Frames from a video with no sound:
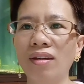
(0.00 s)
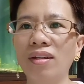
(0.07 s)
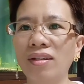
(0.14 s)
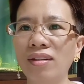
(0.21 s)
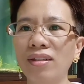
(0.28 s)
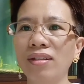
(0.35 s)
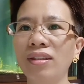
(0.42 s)

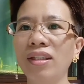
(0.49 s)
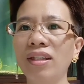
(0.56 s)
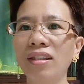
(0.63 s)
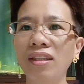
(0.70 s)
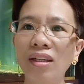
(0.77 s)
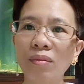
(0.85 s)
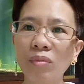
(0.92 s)

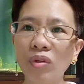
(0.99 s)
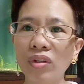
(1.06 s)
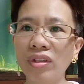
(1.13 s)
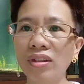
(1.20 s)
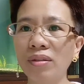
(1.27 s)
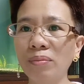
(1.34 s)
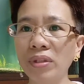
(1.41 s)
hurting them or
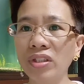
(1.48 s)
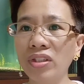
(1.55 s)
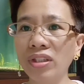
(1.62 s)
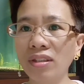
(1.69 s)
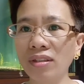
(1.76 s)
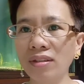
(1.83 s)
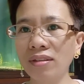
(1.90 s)
their
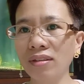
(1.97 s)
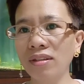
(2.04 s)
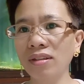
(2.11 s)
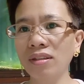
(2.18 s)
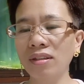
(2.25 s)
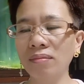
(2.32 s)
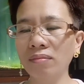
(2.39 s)
patient
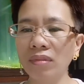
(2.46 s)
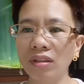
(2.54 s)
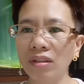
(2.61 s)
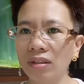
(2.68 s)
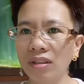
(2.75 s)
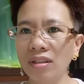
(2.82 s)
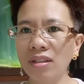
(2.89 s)
hurting them,
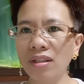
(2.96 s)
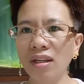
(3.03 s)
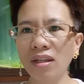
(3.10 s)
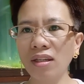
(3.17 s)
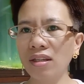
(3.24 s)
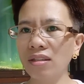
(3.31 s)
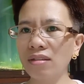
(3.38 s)
it's
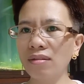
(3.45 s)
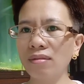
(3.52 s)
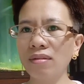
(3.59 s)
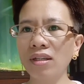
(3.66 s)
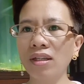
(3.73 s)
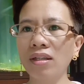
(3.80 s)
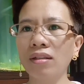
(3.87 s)
like it's
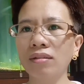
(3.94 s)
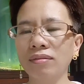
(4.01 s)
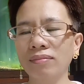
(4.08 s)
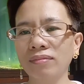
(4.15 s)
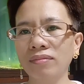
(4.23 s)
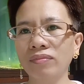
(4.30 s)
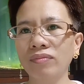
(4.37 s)
okay.
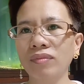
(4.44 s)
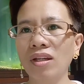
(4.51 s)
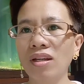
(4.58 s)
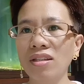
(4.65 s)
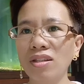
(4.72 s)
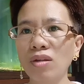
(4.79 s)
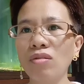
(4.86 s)

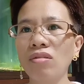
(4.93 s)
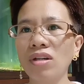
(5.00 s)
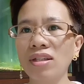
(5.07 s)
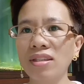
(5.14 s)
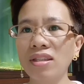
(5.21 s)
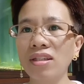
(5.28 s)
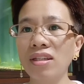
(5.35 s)
As long
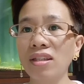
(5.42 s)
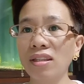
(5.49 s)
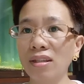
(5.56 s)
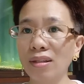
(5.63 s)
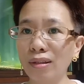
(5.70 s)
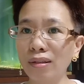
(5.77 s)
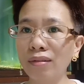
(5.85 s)
as they can
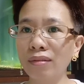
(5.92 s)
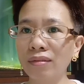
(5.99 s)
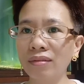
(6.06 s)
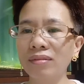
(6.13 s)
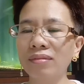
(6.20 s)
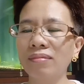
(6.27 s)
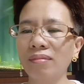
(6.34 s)
earn
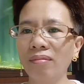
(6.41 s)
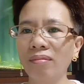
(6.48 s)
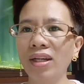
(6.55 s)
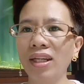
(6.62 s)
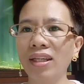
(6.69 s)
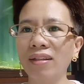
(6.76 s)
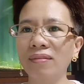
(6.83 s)
money.